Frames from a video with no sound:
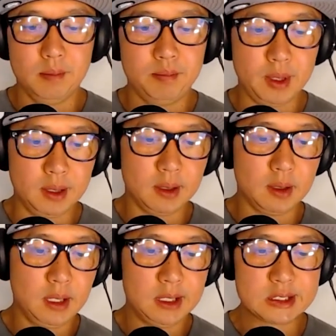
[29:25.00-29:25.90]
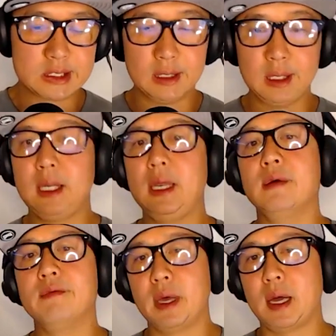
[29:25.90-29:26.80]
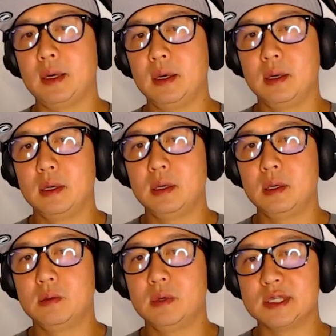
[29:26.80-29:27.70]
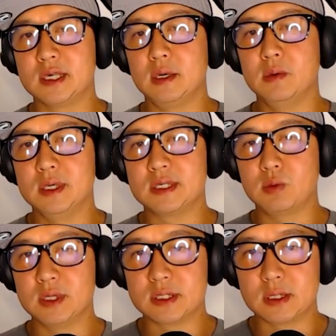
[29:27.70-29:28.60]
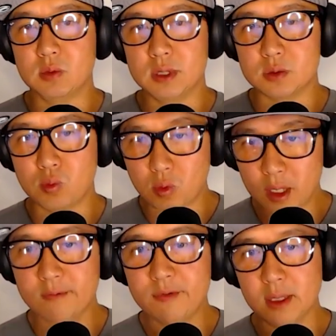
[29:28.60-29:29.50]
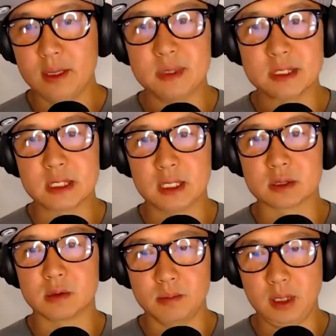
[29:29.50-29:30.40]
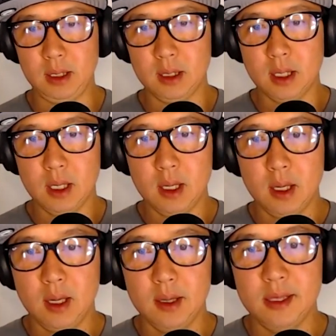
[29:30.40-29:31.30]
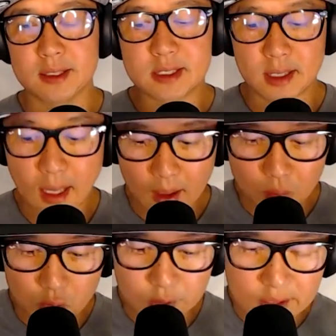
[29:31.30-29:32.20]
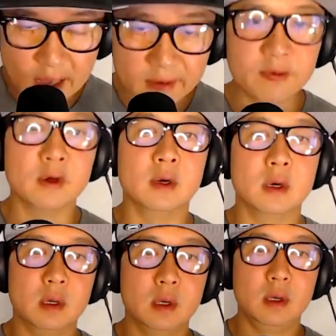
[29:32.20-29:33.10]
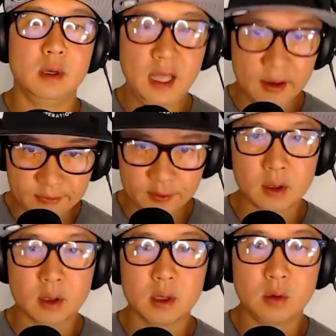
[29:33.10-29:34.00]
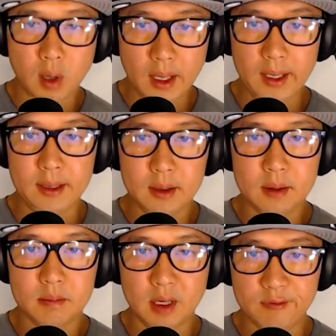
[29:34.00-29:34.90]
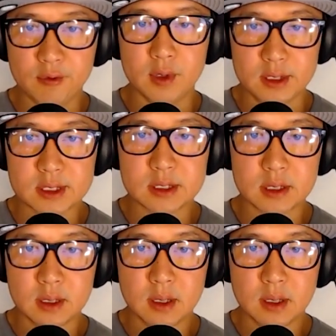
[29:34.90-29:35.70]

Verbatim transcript: But his deleting of that was mm-hmm. was was was one of the litmus tests for me that said I will never ever quiet my voice.